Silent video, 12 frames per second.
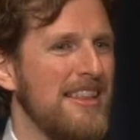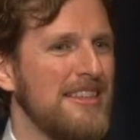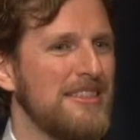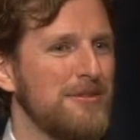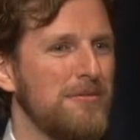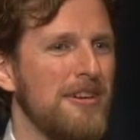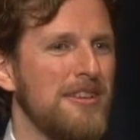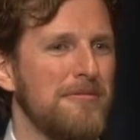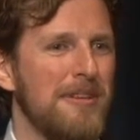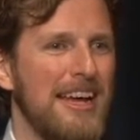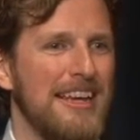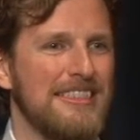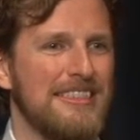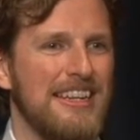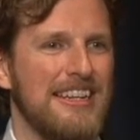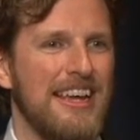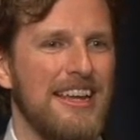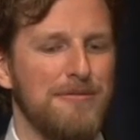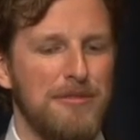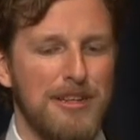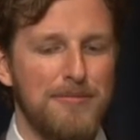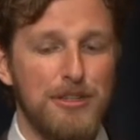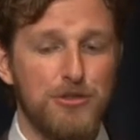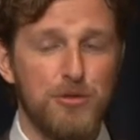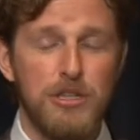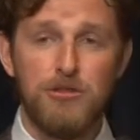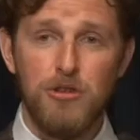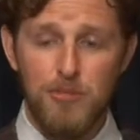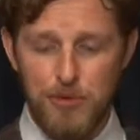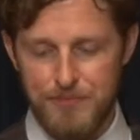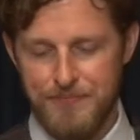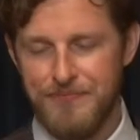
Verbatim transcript: This is one of the ways that, again, we can be truly global.